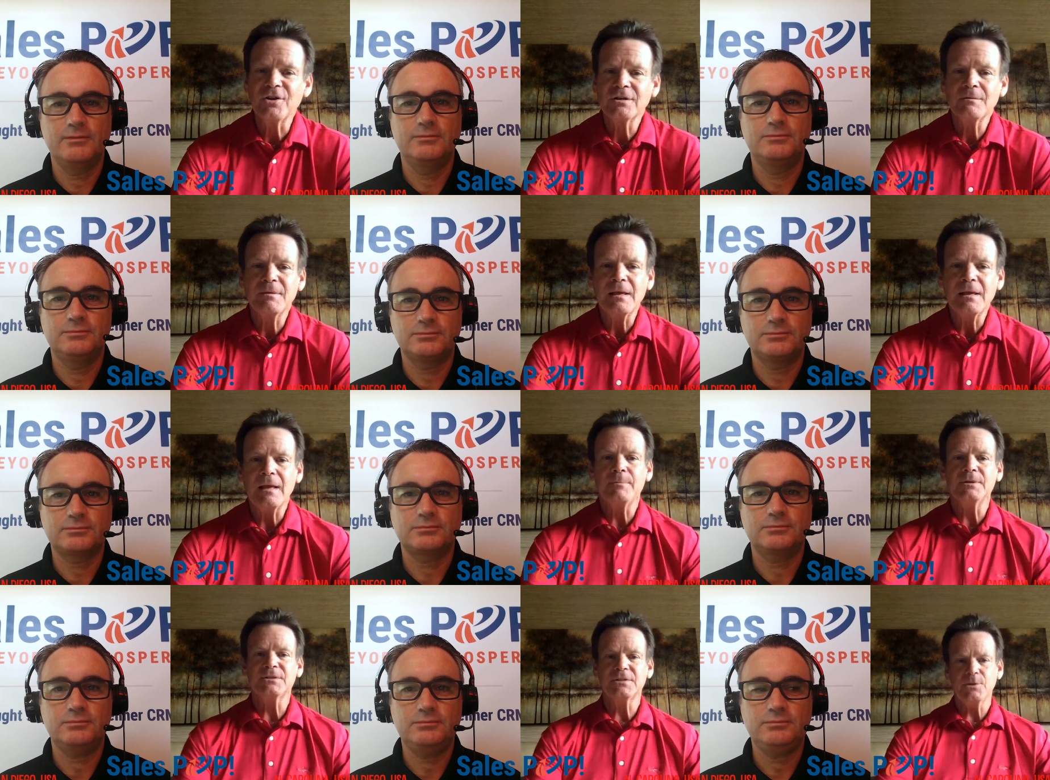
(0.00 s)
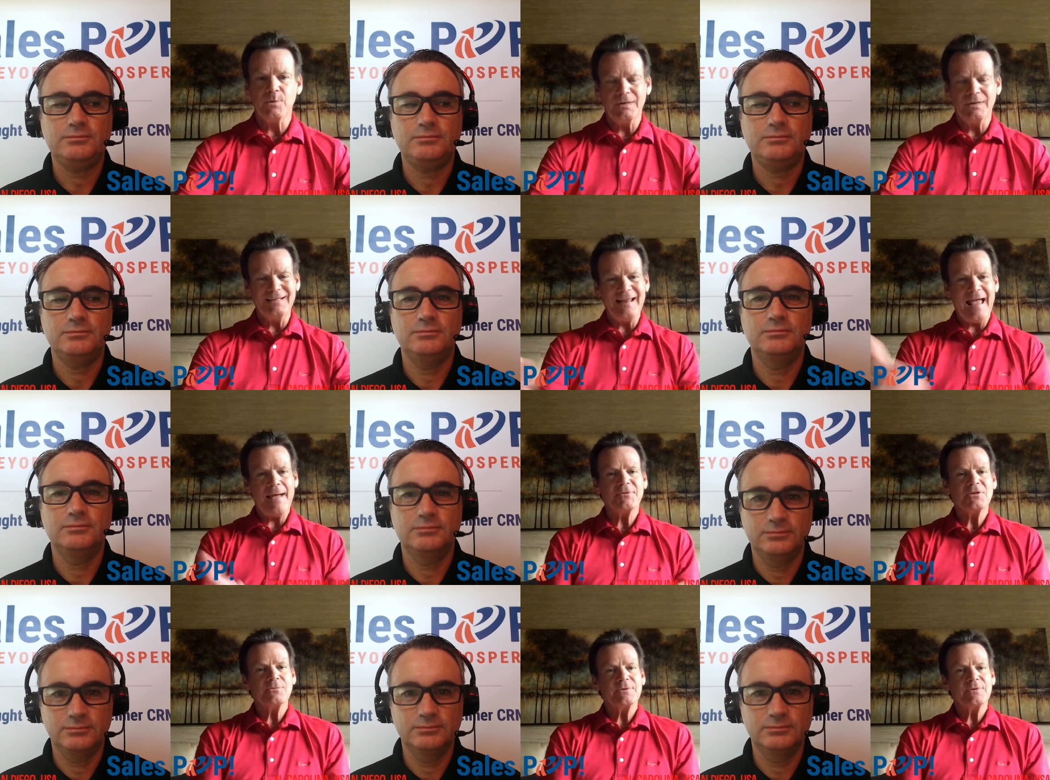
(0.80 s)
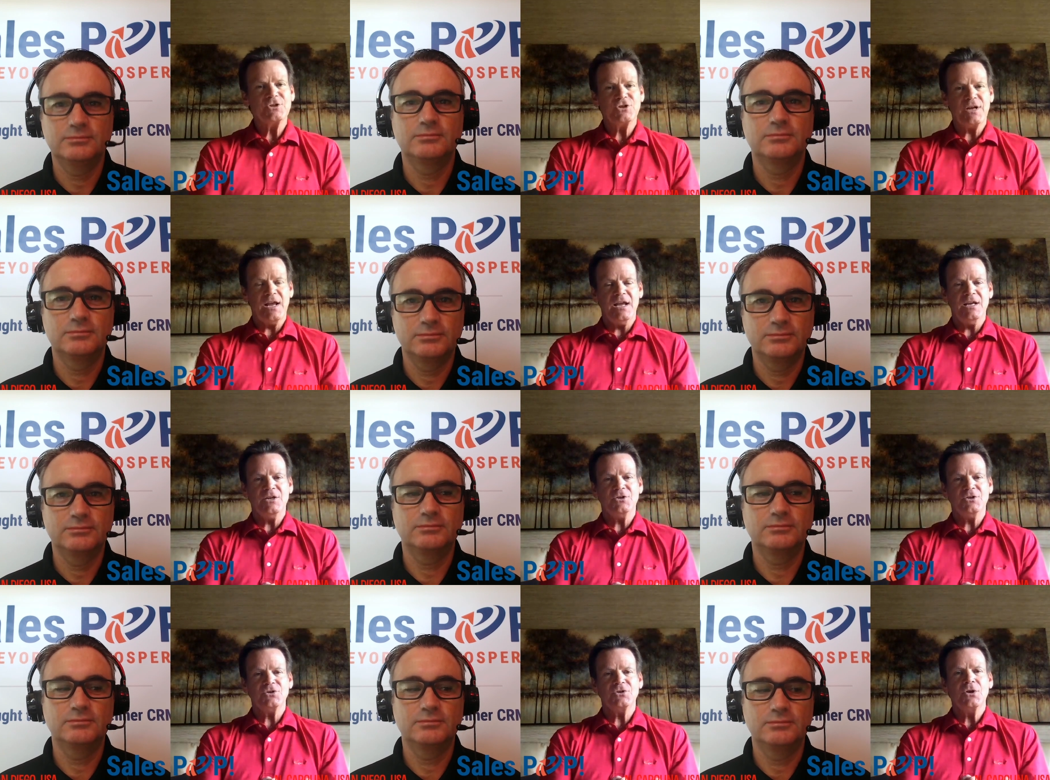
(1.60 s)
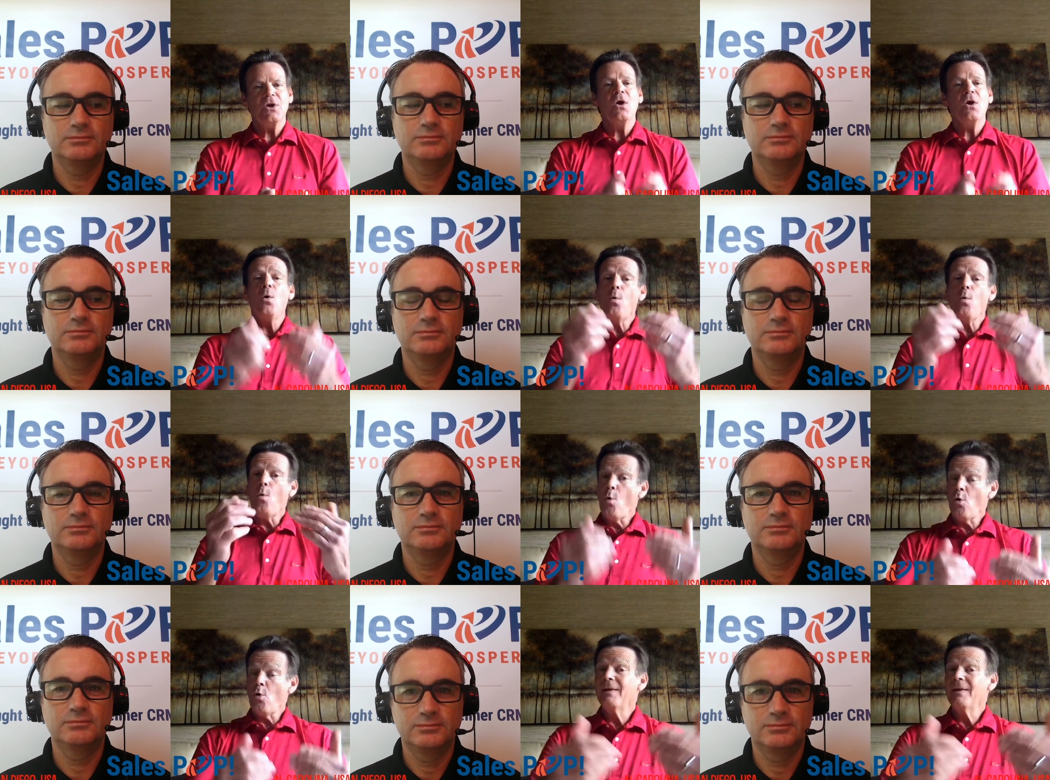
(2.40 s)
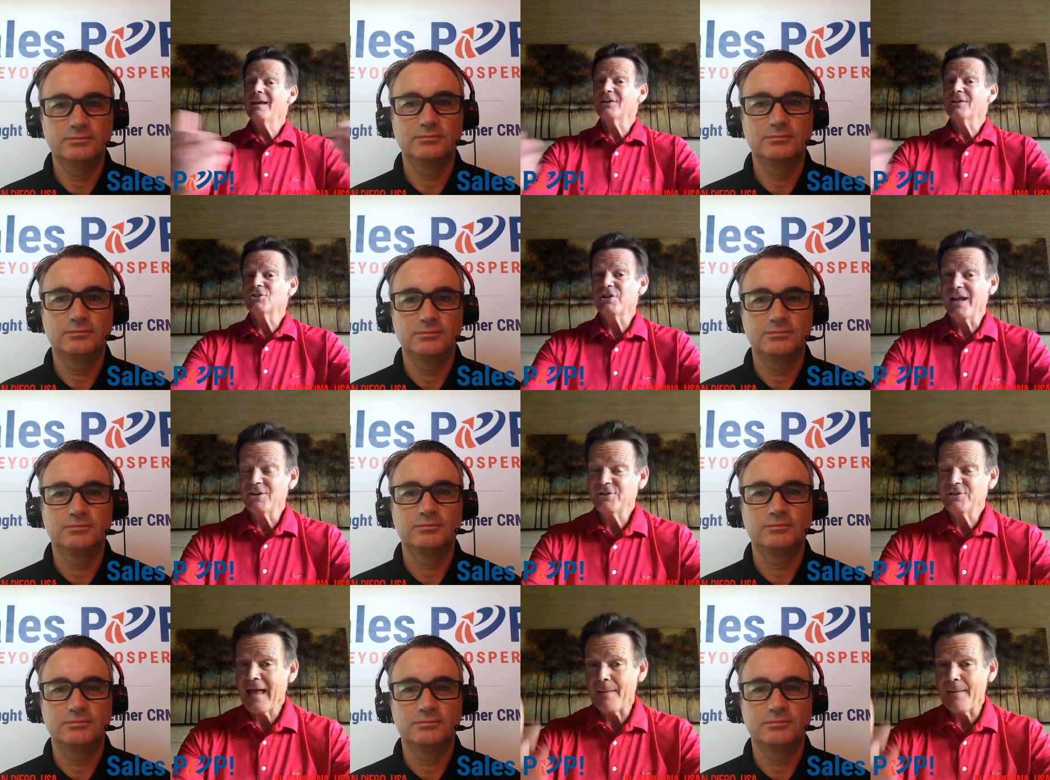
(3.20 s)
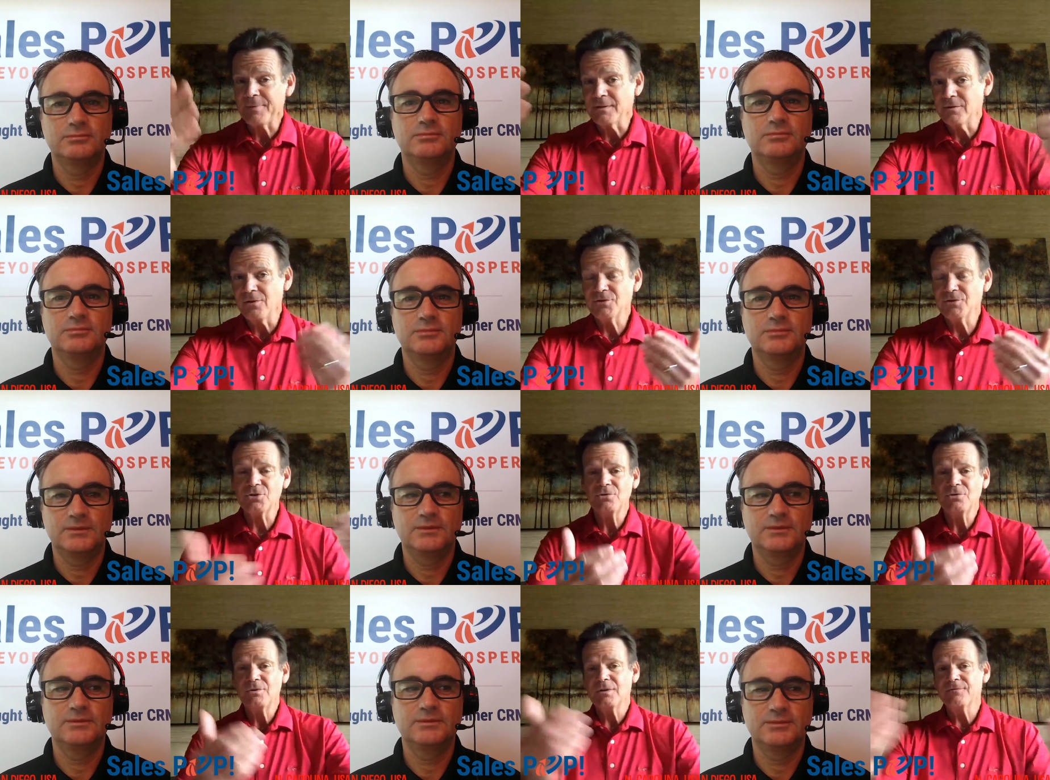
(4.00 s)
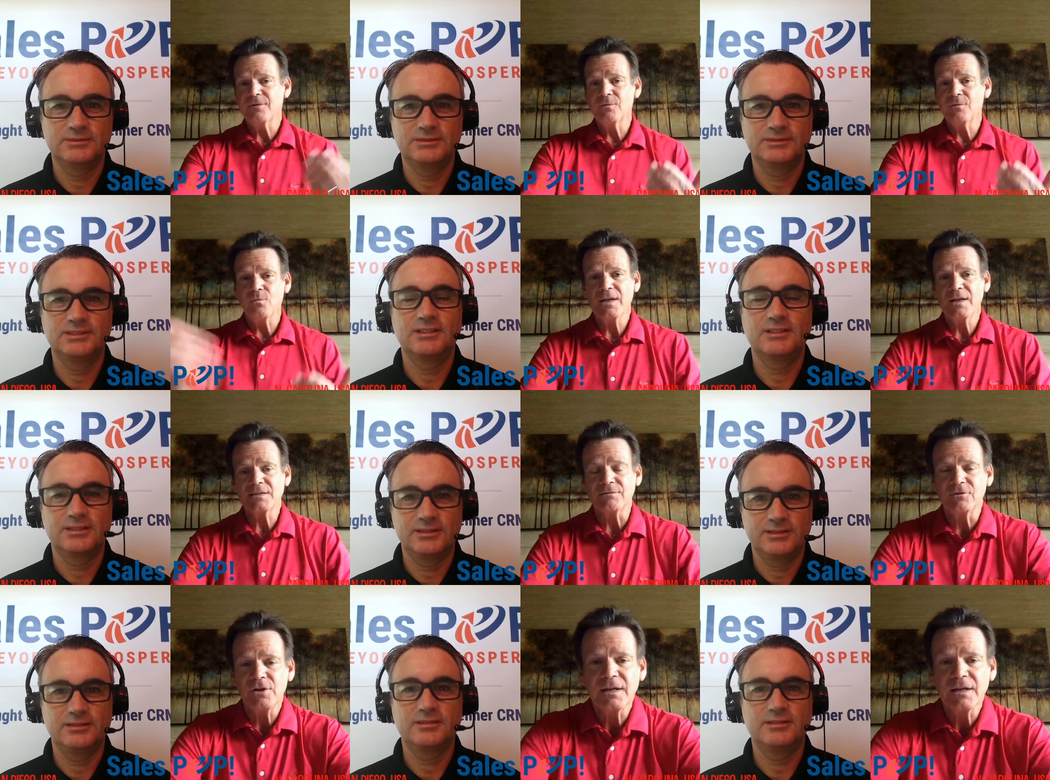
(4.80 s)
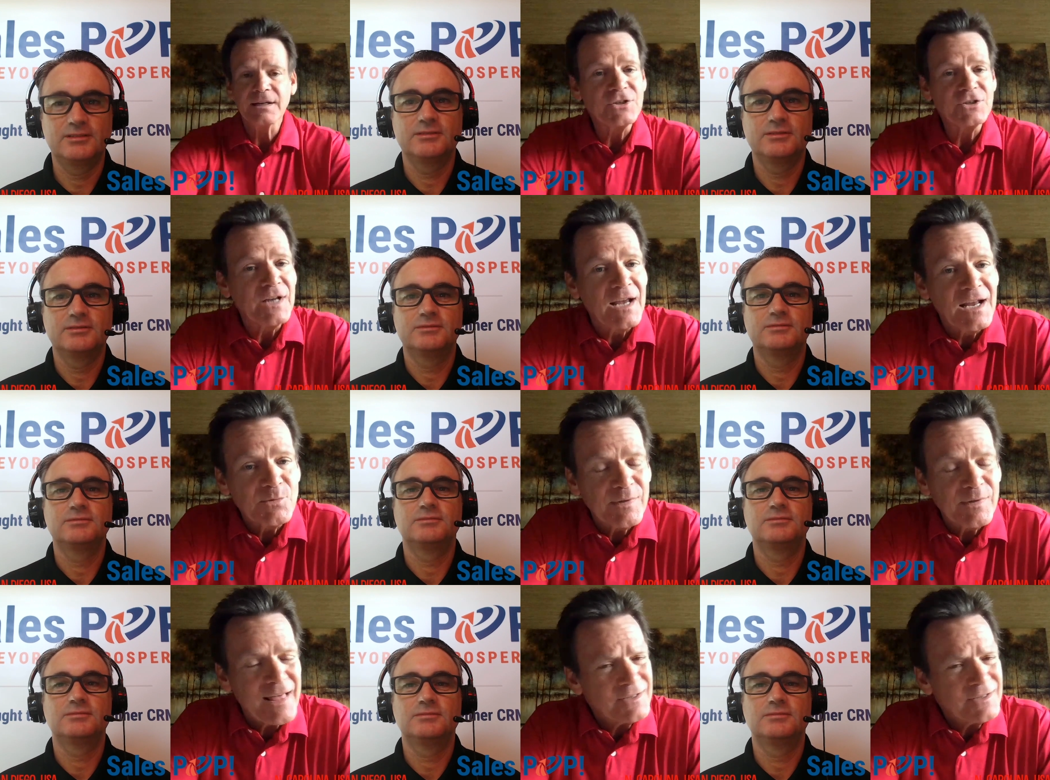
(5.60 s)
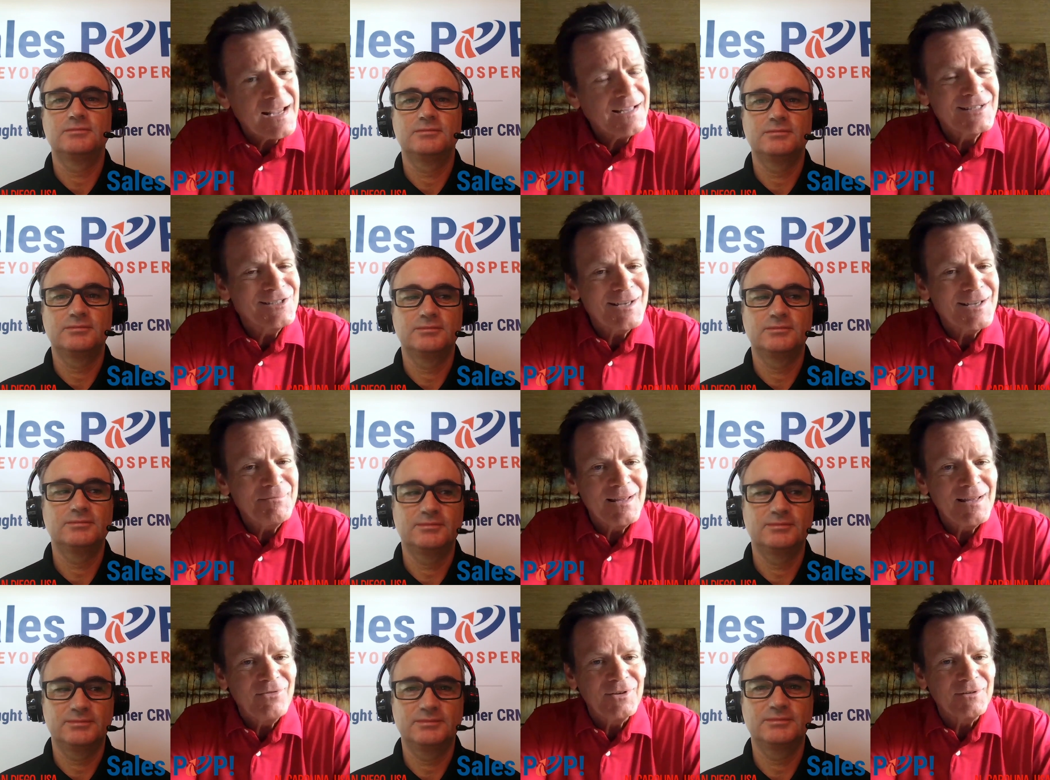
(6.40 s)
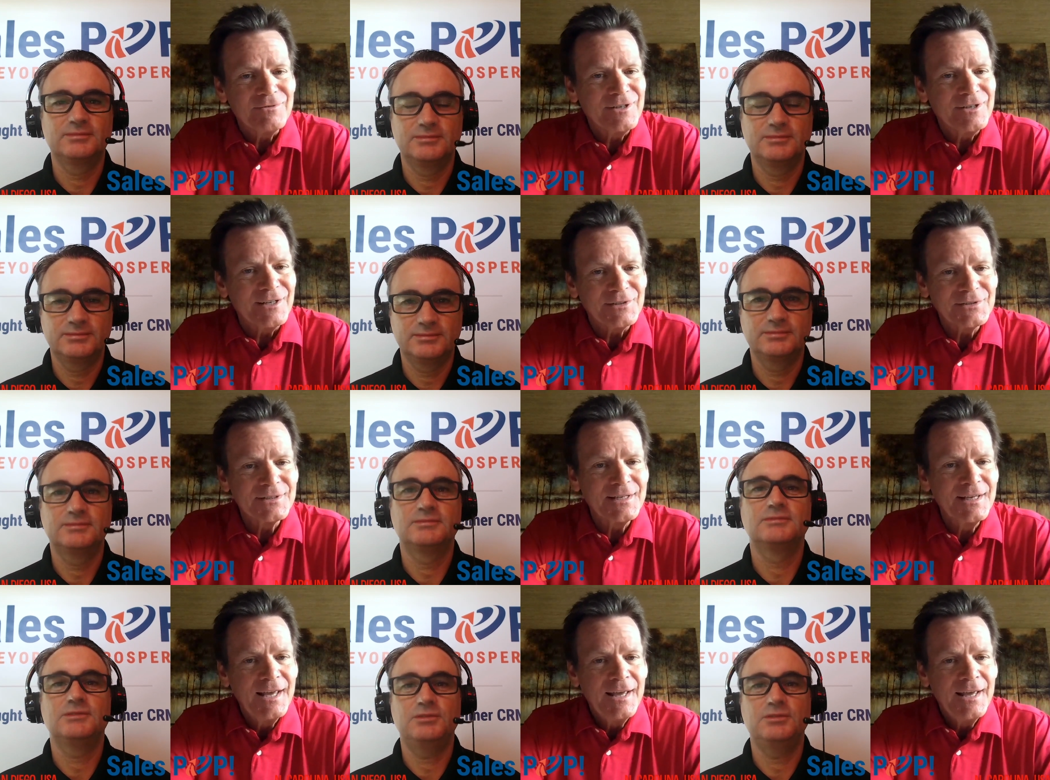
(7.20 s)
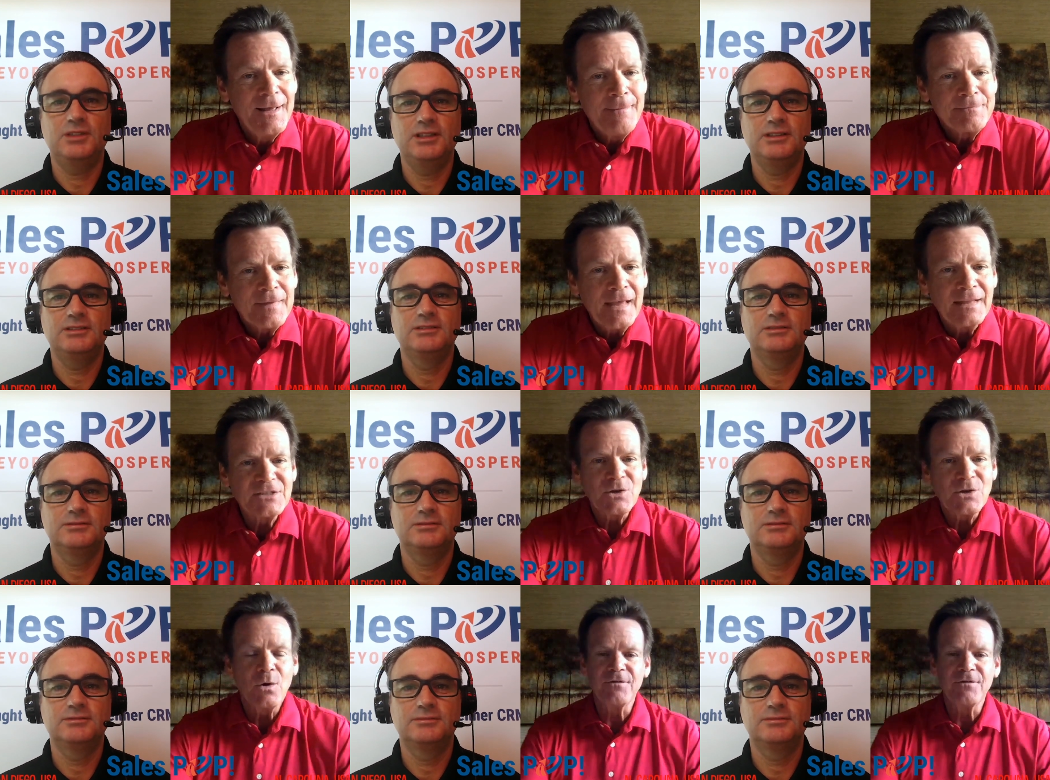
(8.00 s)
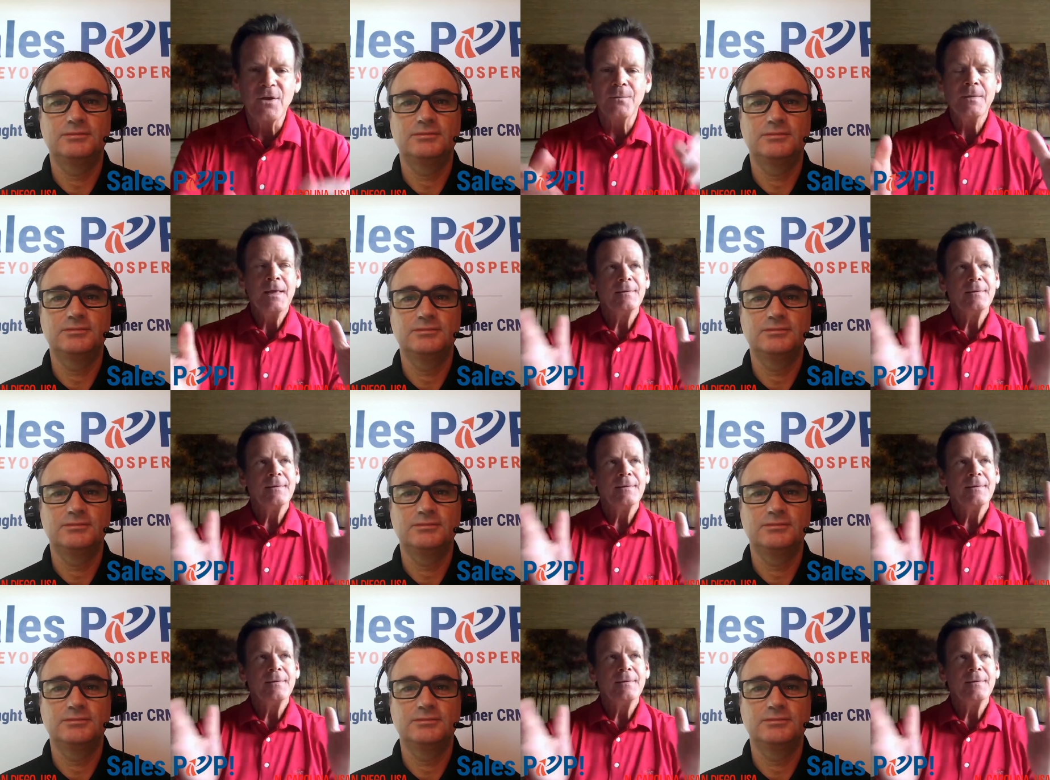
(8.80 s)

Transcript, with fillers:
Speaker 1: going to be able to adapt to a change. Mm -hmm or make a change happen. Those are two different ways of looking at change without taking some level of risk. Right. And so if you, you